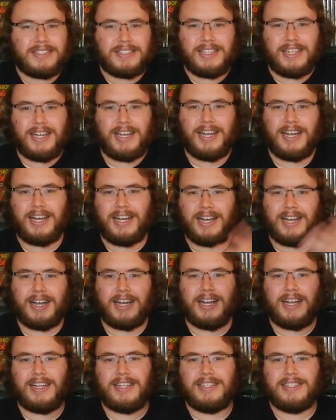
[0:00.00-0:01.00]

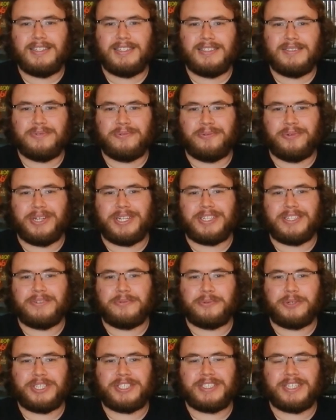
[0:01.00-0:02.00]
haha,
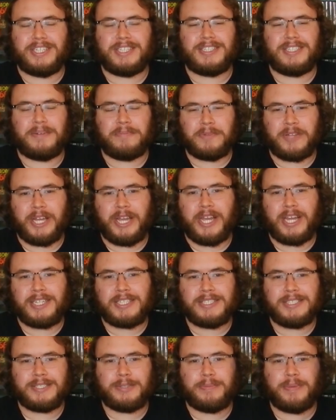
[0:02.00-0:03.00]
we said something
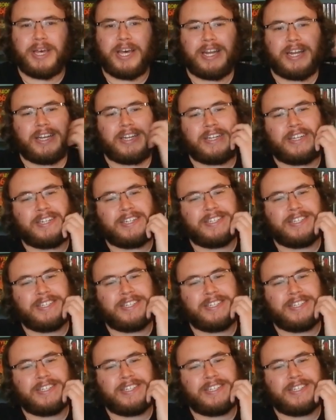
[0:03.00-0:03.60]
anti-Semitic.